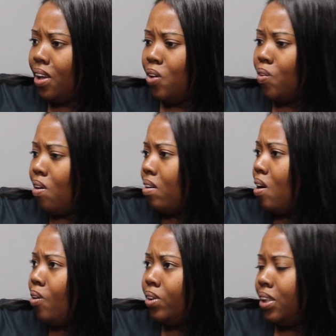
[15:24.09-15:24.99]
You want
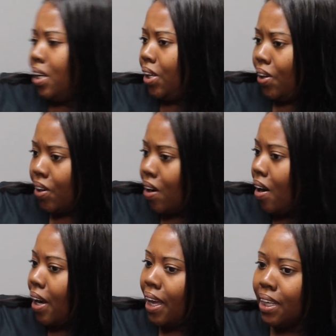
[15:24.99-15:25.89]
ghosts done in your
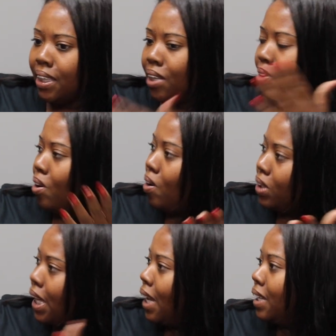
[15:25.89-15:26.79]
car, I gotta send you to Jose.